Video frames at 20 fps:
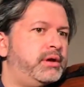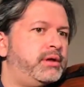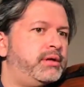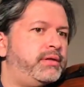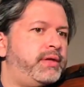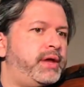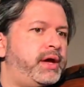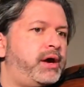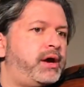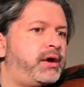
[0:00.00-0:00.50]

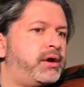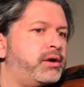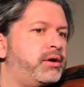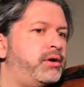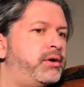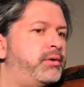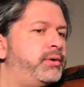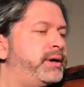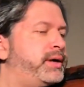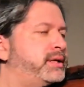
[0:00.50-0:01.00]
They are
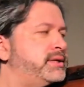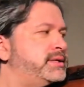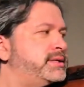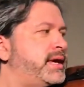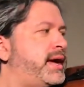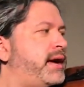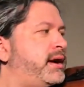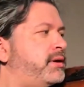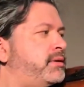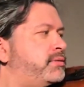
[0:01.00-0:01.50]
going
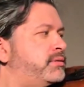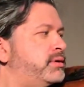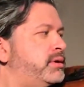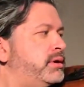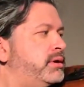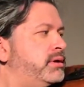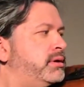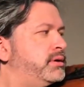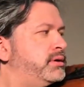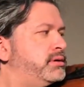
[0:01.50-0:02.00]
down,
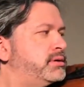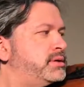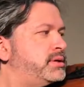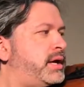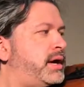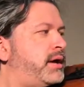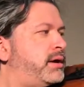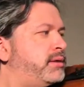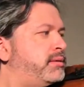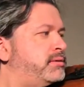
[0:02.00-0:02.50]

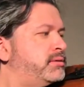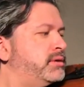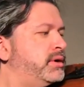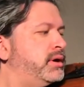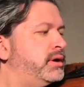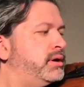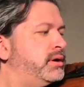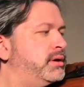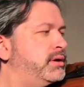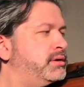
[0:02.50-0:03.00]
down,
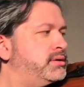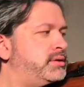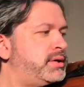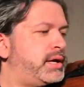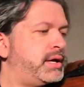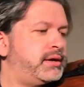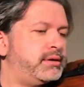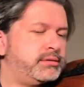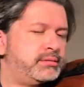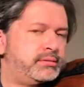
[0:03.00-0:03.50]

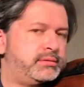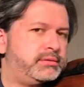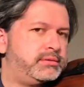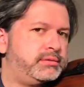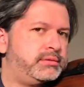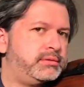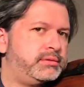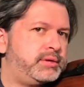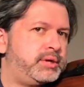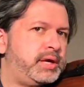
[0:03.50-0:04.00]

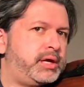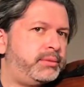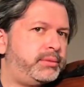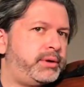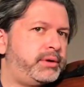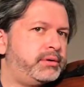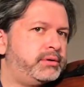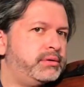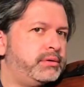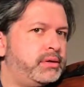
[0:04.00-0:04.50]
down.
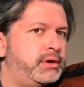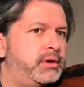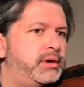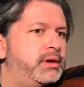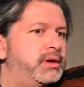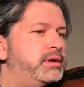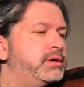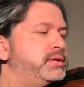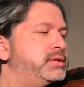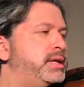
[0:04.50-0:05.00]
Elbow,
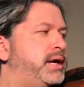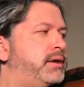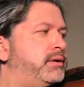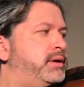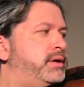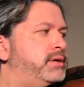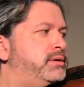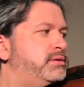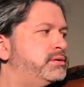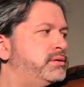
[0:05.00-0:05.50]
down
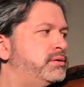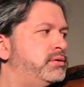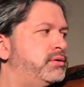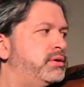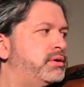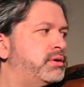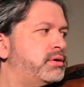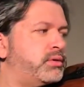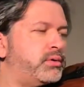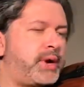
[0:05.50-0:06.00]
into the
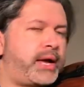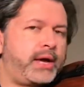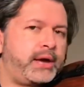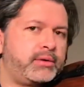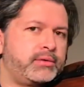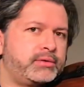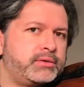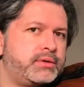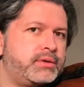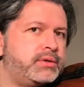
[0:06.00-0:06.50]
ground,